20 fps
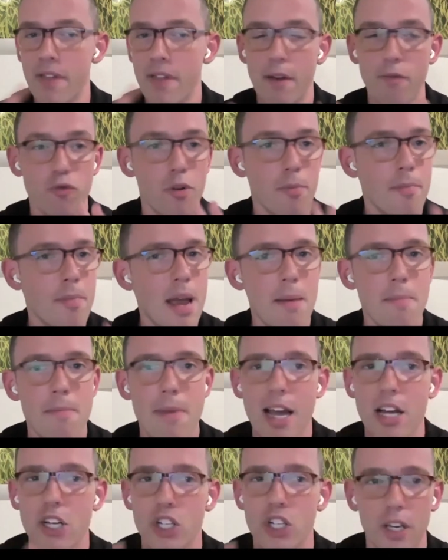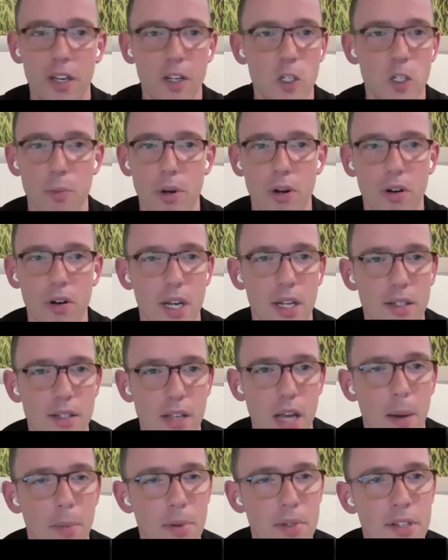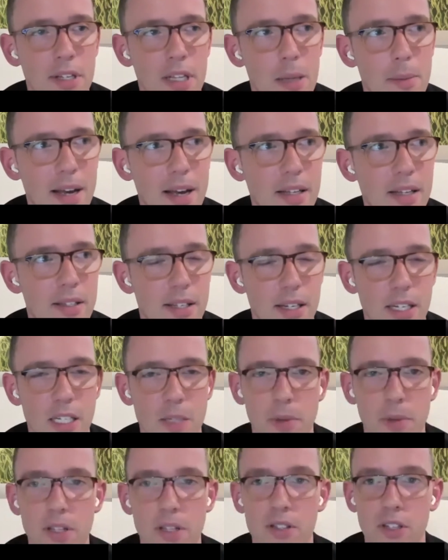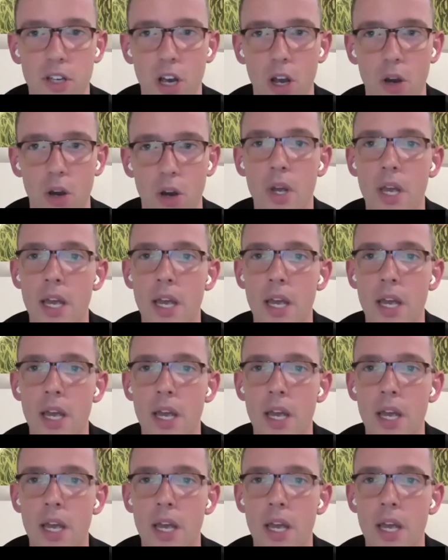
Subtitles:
roommate matching experience up until about 6 months ago.